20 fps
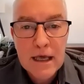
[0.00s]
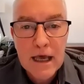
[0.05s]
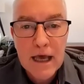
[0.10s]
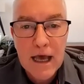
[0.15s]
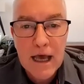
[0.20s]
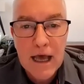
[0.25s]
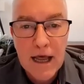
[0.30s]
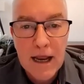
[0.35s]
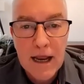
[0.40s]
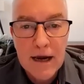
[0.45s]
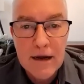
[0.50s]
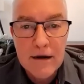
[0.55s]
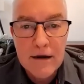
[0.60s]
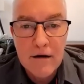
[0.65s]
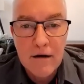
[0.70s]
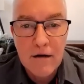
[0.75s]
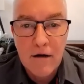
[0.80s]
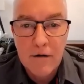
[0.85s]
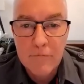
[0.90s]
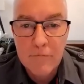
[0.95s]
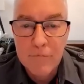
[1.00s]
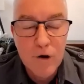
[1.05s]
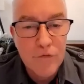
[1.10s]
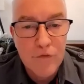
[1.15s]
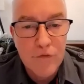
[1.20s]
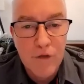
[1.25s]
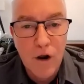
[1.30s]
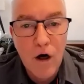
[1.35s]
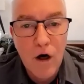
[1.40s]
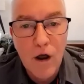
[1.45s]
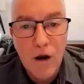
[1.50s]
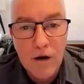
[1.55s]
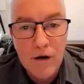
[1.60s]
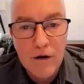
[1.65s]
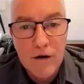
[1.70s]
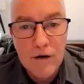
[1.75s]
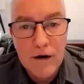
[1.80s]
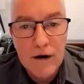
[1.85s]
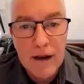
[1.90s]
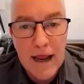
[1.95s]
I burnt the lot.
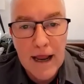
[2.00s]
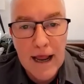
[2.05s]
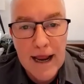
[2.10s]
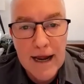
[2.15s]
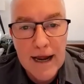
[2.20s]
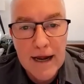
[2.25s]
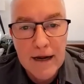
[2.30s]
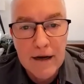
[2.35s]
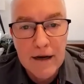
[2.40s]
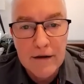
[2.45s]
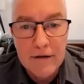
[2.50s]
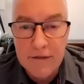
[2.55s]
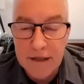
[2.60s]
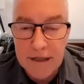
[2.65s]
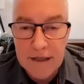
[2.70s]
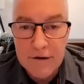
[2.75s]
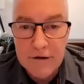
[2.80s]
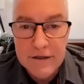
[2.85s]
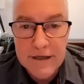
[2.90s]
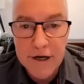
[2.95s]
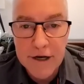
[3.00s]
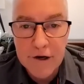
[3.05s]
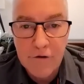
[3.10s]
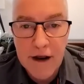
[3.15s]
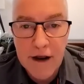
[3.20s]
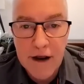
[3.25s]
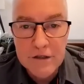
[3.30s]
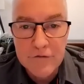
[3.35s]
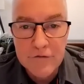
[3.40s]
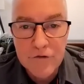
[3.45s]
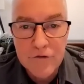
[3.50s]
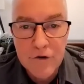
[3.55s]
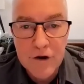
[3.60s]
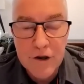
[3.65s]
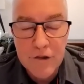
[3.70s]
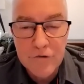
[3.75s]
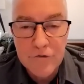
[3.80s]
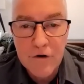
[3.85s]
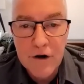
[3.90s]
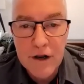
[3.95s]
And at the tender age of
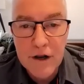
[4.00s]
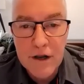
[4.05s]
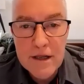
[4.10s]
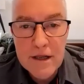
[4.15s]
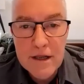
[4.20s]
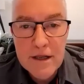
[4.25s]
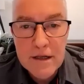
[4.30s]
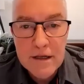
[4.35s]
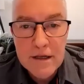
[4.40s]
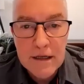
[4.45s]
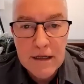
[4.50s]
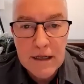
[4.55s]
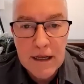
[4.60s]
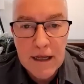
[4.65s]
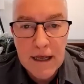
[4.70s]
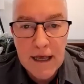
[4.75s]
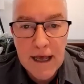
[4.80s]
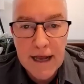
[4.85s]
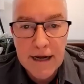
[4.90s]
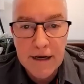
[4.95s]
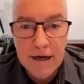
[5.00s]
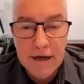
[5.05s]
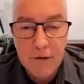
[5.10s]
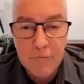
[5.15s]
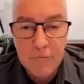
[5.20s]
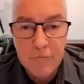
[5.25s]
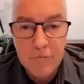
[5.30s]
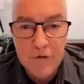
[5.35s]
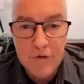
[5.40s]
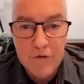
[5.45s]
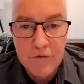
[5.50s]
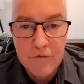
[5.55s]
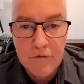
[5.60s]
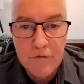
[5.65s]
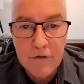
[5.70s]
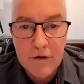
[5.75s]
33, ended up with